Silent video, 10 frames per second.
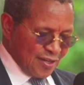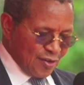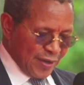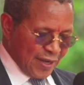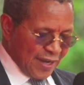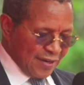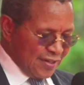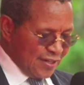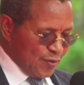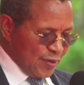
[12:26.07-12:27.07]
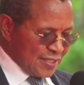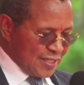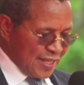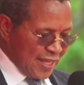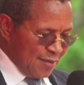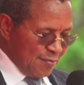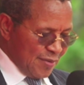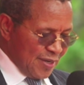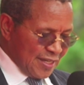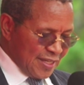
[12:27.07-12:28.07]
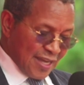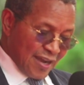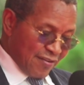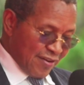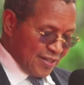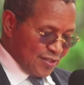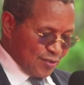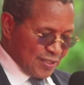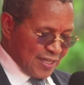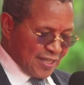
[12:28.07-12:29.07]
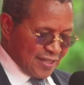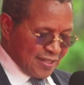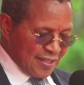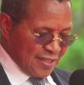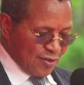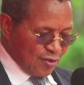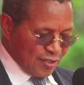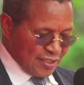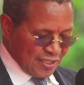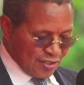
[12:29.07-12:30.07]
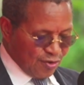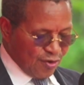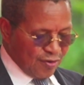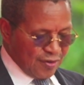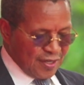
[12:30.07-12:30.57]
we kindly requested him and he agreed to take on this role.